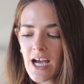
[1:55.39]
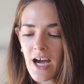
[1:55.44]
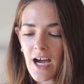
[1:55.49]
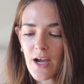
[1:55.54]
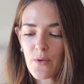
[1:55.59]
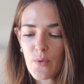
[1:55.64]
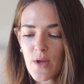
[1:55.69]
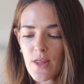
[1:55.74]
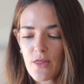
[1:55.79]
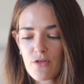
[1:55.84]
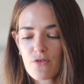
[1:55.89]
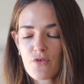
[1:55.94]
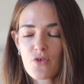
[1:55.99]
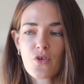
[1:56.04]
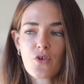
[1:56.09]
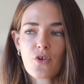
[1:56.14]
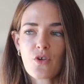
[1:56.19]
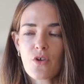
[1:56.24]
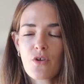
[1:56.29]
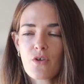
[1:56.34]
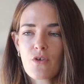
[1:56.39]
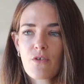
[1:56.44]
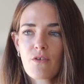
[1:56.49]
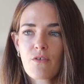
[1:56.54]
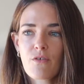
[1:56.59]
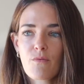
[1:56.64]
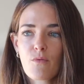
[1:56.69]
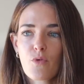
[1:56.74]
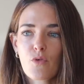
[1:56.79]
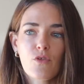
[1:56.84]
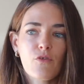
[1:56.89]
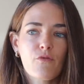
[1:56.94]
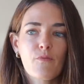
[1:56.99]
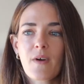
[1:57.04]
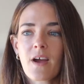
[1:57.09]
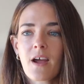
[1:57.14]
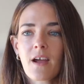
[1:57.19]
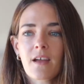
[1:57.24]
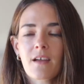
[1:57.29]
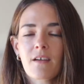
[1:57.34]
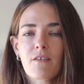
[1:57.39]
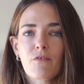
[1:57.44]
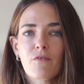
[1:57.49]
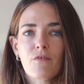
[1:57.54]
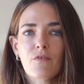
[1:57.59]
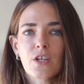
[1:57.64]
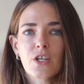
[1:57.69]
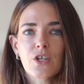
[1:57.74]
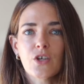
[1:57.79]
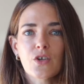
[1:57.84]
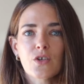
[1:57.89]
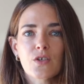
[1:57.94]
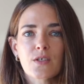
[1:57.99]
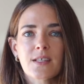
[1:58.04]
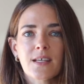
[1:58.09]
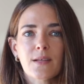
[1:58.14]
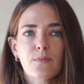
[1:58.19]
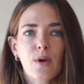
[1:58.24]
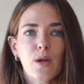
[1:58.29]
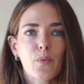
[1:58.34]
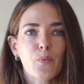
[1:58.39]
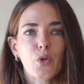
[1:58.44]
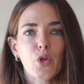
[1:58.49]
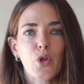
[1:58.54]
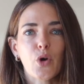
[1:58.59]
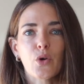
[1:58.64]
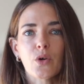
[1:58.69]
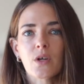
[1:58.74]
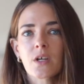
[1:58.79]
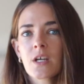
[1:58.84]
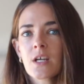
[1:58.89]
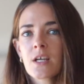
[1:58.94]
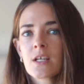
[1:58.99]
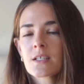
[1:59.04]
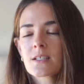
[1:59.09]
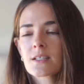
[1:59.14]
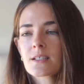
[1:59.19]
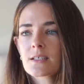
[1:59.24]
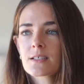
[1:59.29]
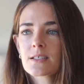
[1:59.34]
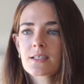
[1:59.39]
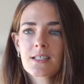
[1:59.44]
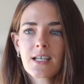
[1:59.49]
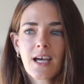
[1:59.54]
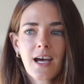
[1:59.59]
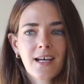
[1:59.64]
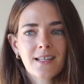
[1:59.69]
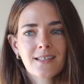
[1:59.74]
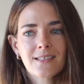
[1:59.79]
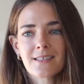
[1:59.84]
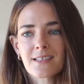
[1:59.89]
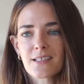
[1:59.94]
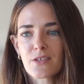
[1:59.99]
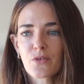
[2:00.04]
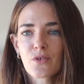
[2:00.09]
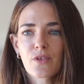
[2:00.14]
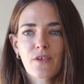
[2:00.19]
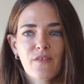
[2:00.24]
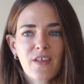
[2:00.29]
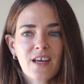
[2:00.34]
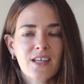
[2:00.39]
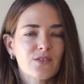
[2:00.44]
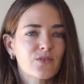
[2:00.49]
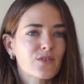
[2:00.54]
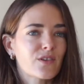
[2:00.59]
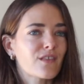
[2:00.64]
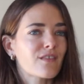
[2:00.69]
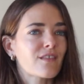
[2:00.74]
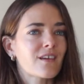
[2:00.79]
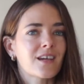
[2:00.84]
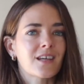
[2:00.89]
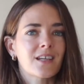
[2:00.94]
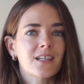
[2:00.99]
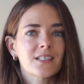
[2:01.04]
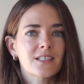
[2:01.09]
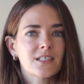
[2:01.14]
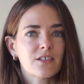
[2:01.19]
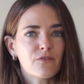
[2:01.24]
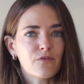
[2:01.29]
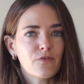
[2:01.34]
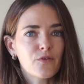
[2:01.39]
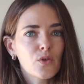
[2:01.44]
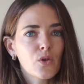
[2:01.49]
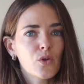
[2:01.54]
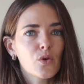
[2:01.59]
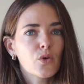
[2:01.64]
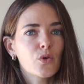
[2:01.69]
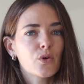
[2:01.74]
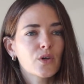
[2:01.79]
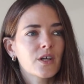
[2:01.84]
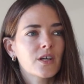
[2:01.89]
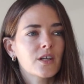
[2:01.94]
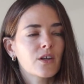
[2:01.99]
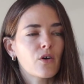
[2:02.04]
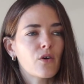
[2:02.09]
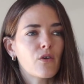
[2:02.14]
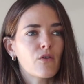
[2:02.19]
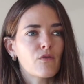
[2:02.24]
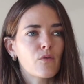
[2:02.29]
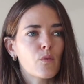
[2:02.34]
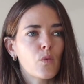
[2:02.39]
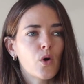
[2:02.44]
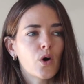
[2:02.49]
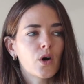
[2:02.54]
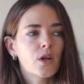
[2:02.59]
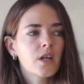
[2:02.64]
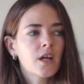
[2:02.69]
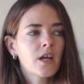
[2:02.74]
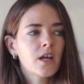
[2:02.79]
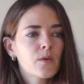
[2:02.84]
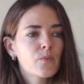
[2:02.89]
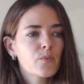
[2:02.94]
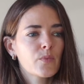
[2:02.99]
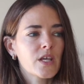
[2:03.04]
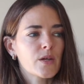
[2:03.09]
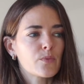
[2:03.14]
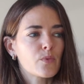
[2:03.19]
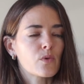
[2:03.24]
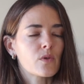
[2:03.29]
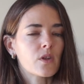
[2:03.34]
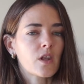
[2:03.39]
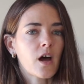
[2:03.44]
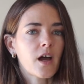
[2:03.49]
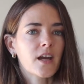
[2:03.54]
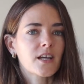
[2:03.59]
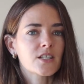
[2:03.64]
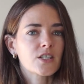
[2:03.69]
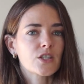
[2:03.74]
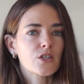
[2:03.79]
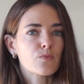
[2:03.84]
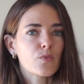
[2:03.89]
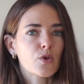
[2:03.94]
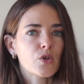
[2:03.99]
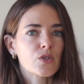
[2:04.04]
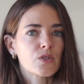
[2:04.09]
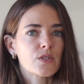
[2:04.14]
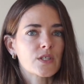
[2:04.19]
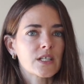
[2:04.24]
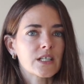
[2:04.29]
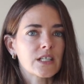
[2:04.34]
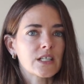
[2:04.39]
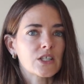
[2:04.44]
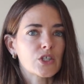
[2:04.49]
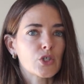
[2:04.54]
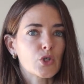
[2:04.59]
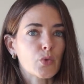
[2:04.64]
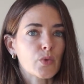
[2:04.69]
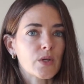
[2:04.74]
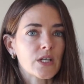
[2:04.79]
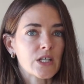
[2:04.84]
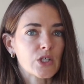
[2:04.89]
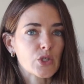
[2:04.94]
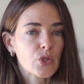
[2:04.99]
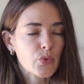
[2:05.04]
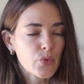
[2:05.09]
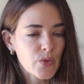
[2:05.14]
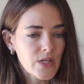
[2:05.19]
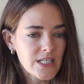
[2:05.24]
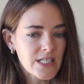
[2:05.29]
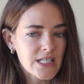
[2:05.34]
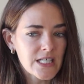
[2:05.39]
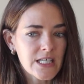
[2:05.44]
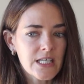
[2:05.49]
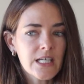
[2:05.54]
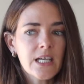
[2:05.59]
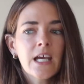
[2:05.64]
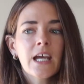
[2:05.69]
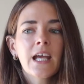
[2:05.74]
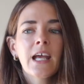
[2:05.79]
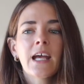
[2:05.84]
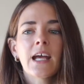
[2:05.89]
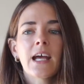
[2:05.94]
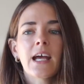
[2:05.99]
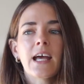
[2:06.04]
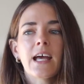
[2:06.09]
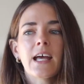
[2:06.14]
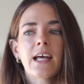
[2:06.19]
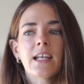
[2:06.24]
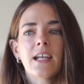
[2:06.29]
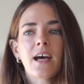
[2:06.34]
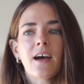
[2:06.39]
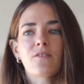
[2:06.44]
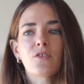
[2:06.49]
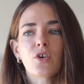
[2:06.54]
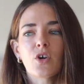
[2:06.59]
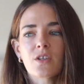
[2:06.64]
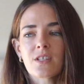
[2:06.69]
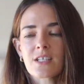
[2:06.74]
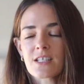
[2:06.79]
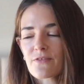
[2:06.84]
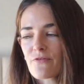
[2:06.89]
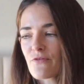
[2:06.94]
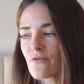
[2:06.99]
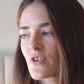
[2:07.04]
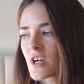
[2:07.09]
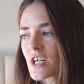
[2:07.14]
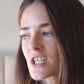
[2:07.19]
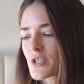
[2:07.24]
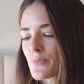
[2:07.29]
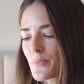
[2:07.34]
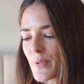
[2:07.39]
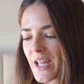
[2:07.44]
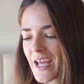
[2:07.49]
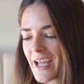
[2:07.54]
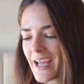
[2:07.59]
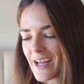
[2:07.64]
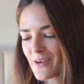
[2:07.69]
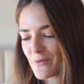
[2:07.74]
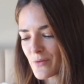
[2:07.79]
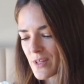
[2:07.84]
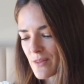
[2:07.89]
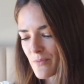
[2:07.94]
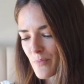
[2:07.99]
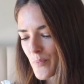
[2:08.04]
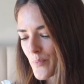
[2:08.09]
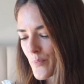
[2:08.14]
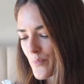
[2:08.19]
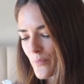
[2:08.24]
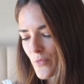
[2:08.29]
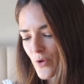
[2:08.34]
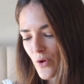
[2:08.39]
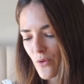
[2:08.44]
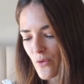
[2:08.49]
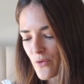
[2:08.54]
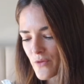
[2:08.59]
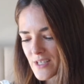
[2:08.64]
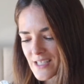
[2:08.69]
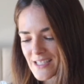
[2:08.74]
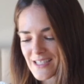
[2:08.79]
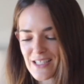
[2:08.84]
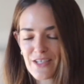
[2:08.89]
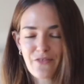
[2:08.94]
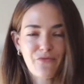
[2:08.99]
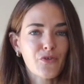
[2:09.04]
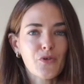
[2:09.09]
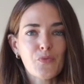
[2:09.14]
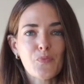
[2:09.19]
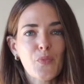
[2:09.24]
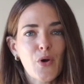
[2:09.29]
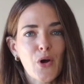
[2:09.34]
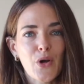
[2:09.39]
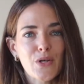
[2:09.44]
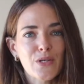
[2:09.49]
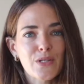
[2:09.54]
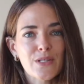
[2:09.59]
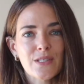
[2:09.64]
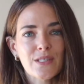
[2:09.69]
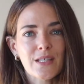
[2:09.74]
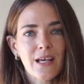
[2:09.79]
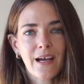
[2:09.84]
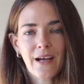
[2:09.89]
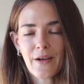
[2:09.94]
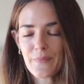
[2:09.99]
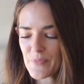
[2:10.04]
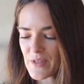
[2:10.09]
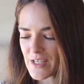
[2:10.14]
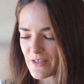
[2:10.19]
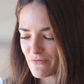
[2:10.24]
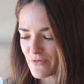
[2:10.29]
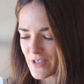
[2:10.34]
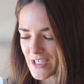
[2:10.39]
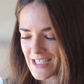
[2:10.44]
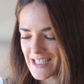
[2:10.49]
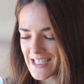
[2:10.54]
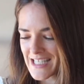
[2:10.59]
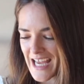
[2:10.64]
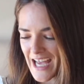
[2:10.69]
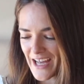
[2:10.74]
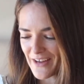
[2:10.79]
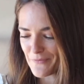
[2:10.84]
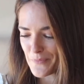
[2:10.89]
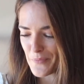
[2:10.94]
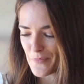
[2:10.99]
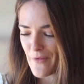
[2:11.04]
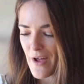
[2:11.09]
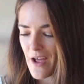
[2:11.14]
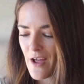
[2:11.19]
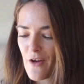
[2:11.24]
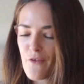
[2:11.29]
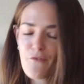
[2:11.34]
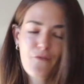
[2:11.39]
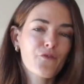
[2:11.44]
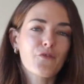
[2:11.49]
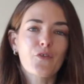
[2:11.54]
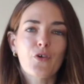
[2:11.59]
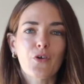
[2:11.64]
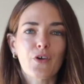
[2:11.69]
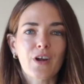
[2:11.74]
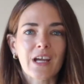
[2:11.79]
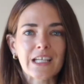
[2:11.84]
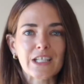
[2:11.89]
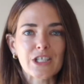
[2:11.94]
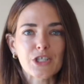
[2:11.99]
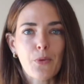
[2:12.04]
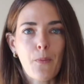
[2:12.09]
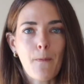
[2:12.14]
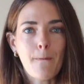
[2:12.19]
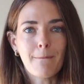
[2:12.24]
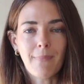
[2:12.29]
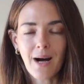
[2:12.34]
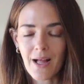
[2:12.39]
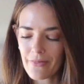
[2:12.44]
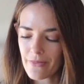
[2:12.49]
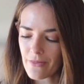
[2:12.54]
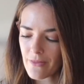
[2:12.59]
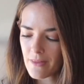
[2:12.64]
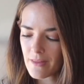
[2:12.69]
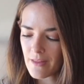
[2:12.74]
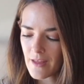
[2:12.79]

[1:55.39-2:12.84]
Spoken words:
I went through all of my videos and my blog stats and all of that sort of thing, and I did a full audit of what people liked the most in 2020, and I've got this fresh plan with all these different posts written down for each month